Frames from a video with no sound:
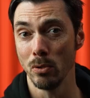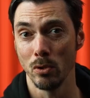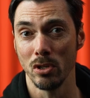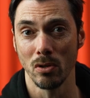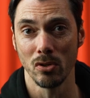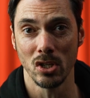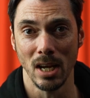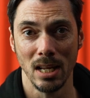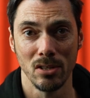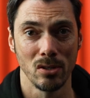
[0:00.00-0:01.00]
orders
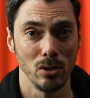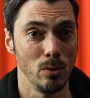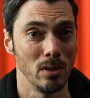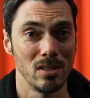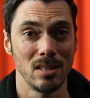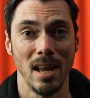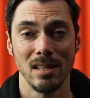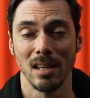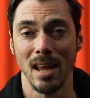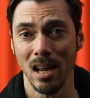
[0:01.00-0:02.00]
on-chain so you can
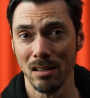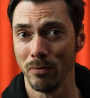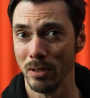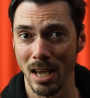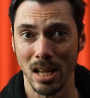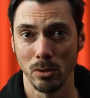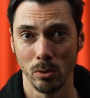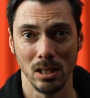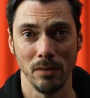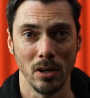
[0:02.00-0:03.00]
set and forget
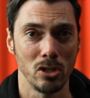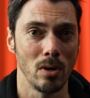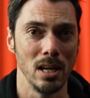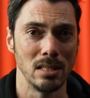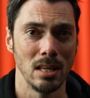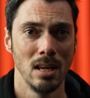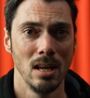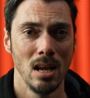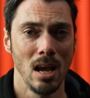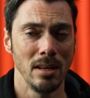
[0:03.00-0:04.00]
your DeFi trades,
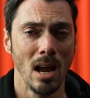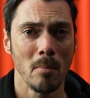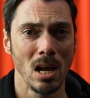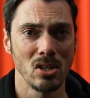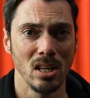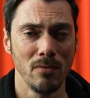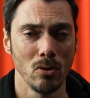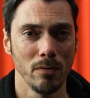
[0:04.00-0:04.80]
and now Matcha even